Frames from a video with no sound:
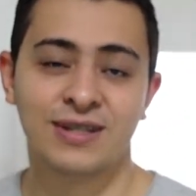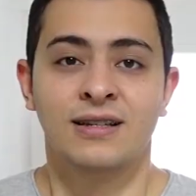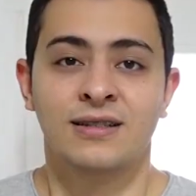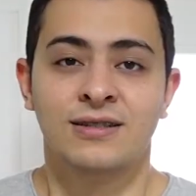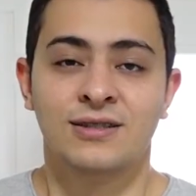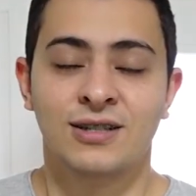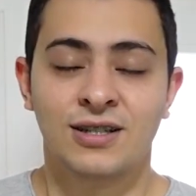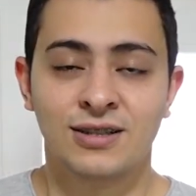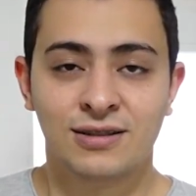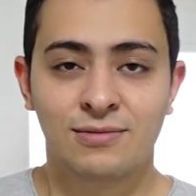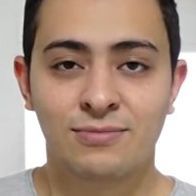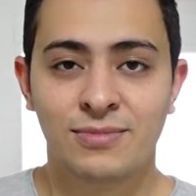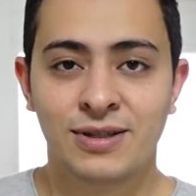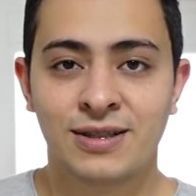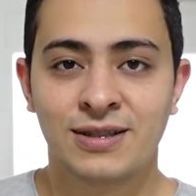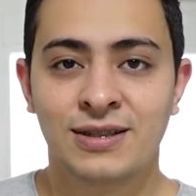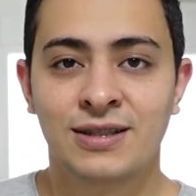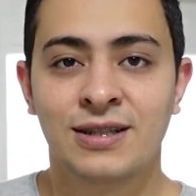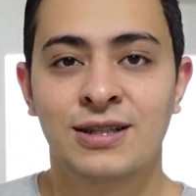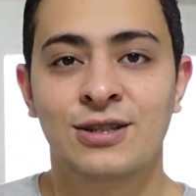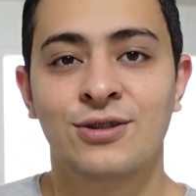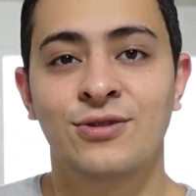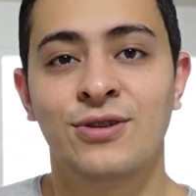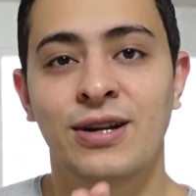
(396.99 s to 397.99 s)
Gentlemen,
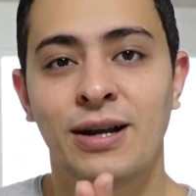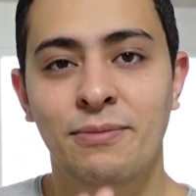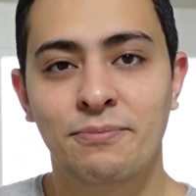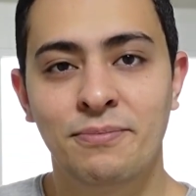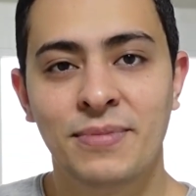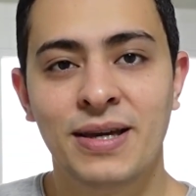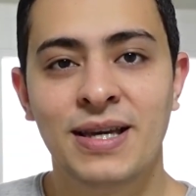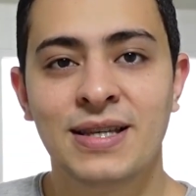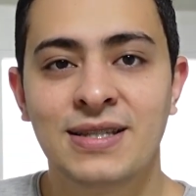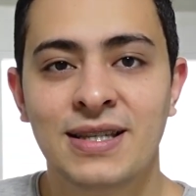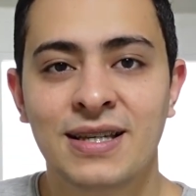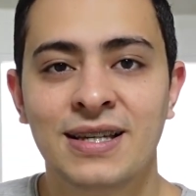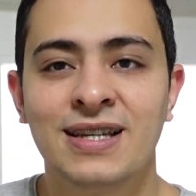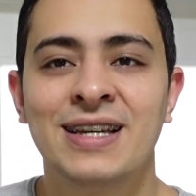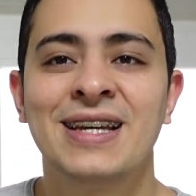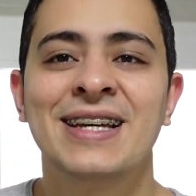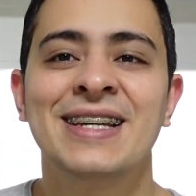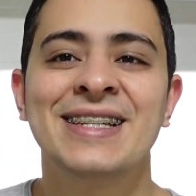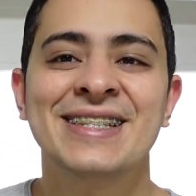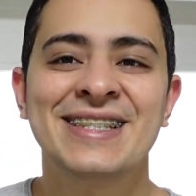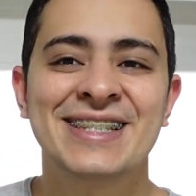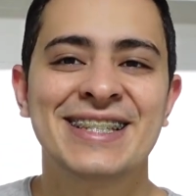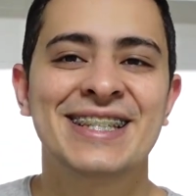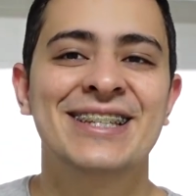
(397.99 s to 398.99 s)
you're amazing.
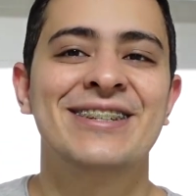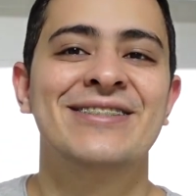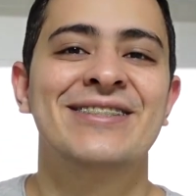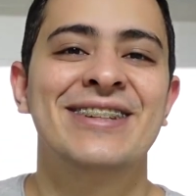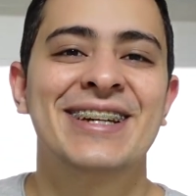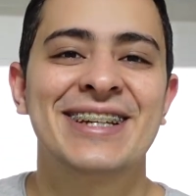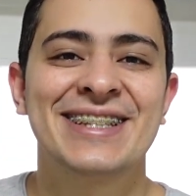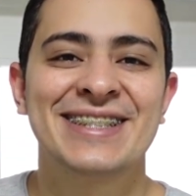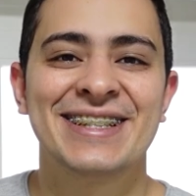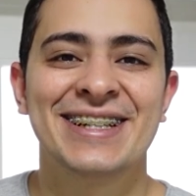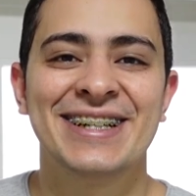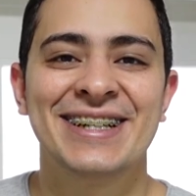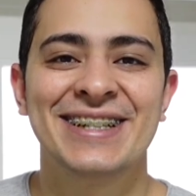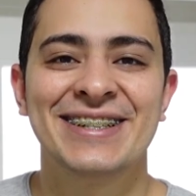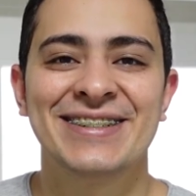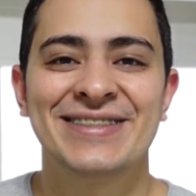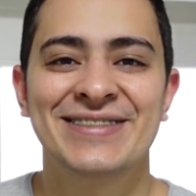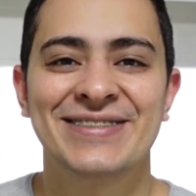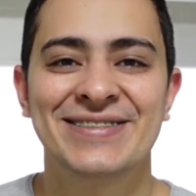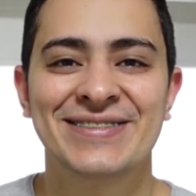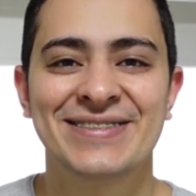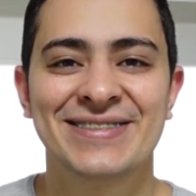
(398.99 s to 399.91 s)
See you next time.